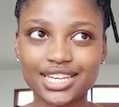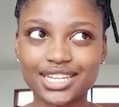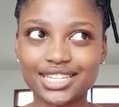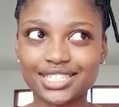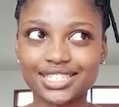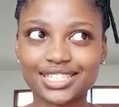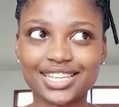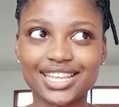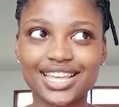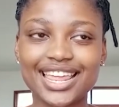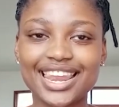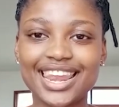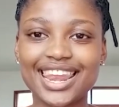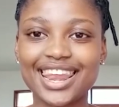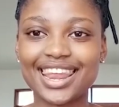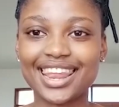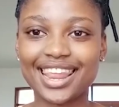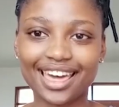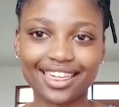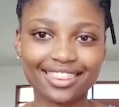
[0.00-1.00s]
is
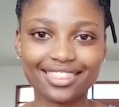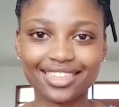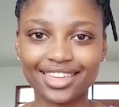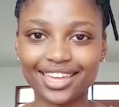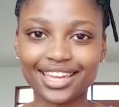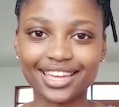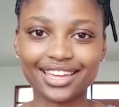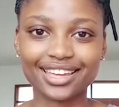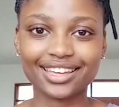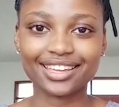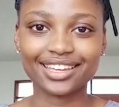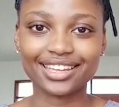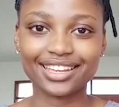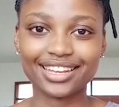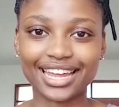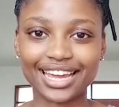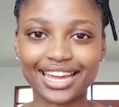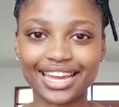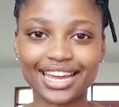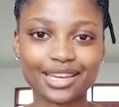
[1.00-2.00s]
nothing
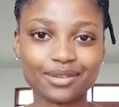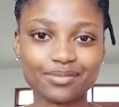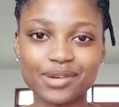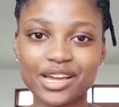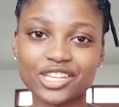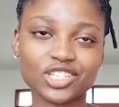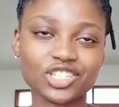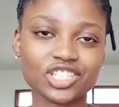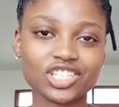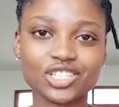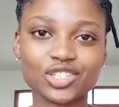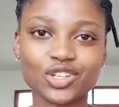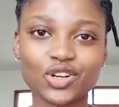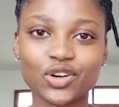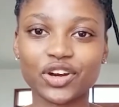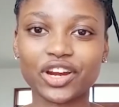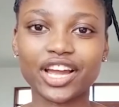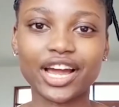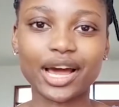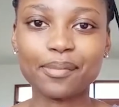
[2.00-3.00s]
like I imagined
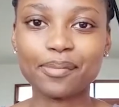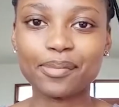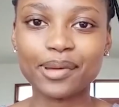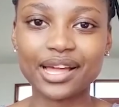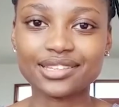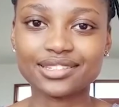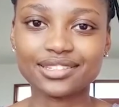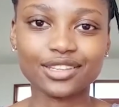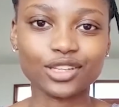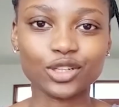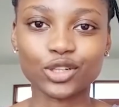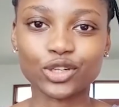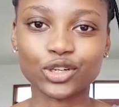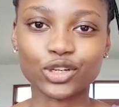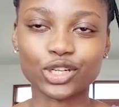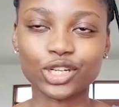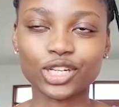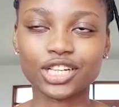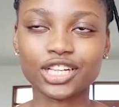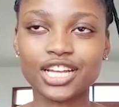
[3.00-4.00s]
growing up as a little
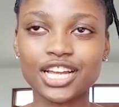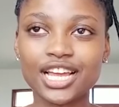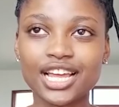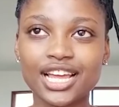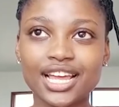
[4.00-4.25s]
girl.